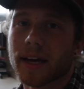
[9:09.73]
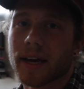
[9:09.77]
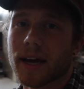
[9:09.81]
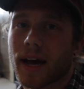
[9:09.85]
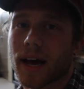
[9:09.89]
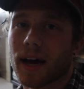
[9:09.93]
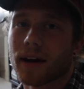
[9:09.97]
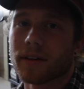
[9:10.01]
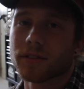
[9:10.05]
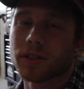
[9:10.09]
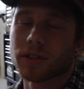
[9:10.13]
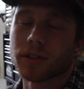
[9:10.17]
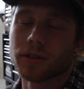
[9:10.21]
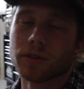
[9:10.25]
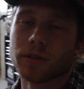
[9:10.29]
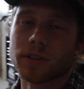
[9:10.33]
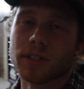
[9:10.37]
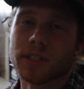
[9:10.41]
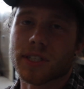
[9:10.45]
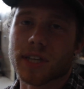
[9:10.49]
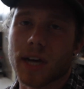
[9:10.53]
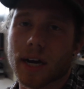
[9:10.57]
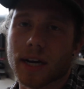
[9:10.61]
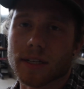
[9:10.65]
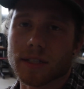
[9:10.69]
Have to
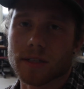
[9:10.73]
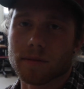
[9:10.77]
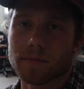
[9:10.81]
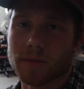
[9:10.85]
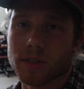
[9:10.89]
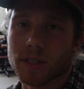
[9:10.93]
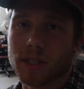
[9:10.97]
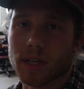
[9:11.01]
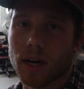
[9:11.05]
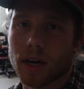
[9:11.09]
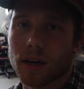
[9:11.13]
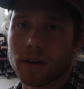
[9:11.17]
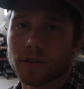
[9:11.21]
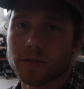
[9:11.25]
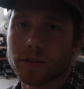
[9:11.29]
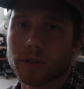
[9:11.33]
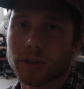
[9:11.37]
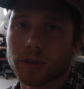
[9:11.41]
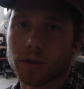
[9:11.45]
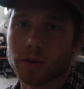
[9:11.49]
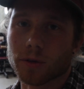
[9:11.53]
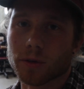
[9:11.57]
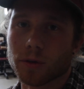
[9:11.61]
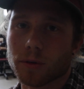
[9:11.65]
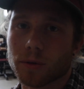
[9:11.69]
design some stuff
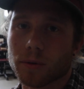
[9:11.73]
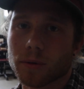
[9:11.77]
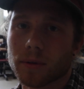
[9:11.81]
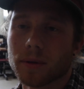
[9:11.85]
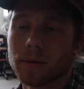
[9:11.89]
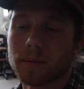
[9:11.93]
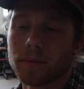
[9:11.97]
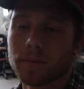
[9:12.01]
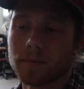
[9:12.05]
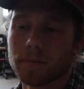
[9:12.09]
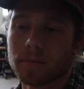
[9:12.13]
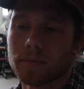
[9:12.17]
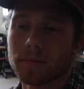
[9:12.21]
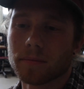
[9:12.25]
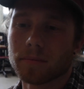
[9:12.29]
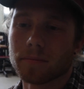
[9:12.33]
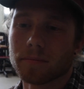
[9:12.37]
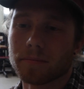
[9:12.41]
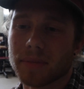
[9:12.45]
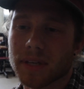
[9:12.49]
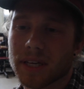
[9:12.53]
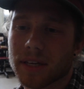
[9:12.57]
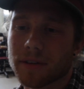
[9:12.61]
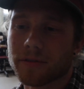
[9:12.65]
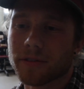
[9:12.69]
to
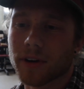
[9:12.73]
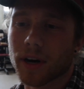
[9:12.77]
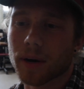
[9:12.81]
beef